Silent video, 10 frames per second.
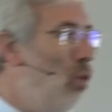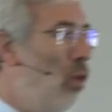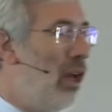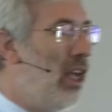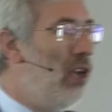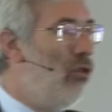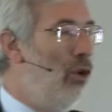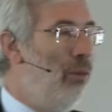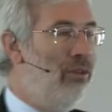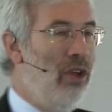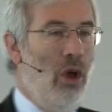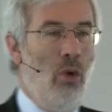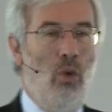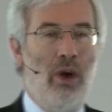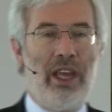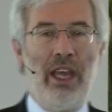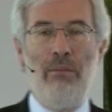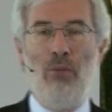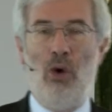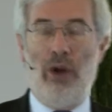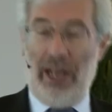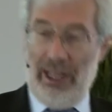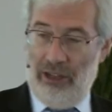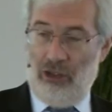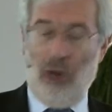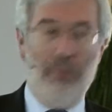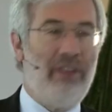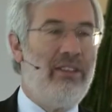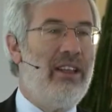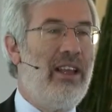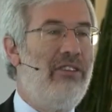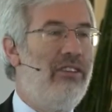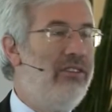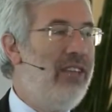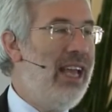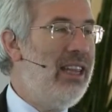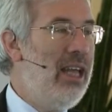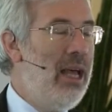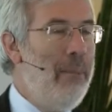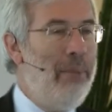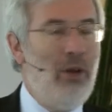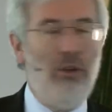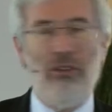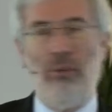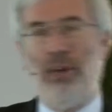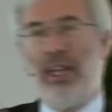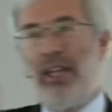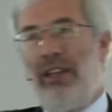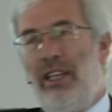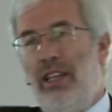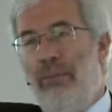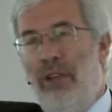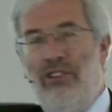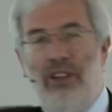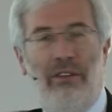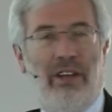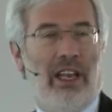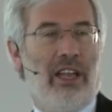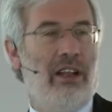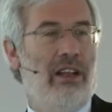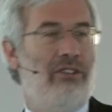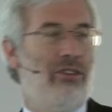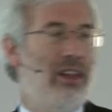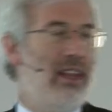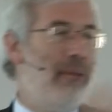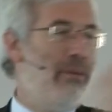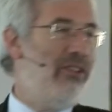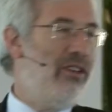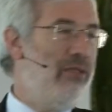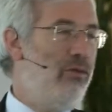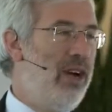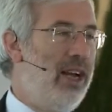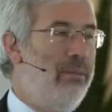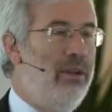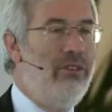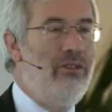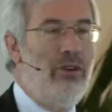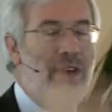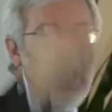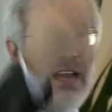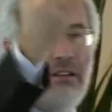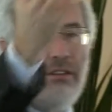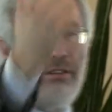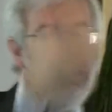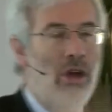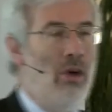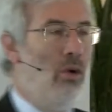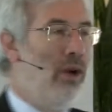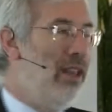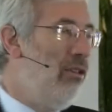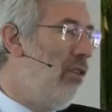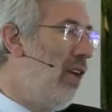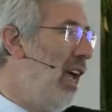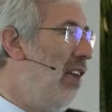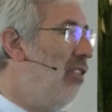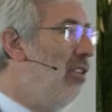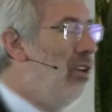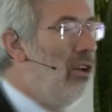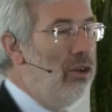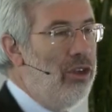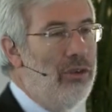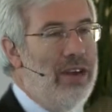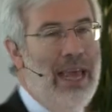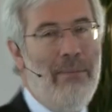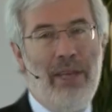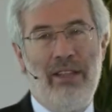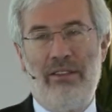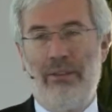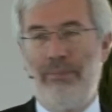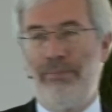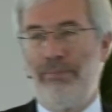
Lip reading: working groups working more in the topics that I just said, but also bring in the dimension of agriculture, the dimension of wearables or health or education, or you name it.